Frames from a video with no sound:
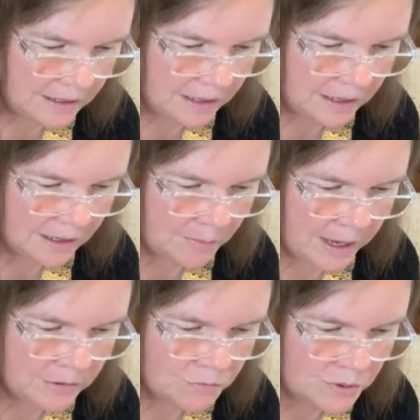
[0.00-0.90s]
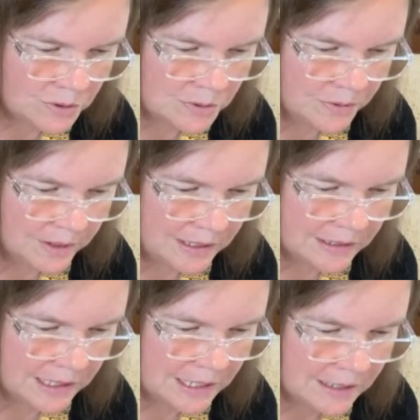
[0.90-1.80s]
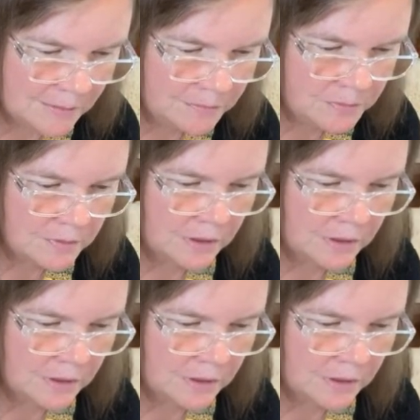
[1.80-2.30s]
And Ruth and Kim.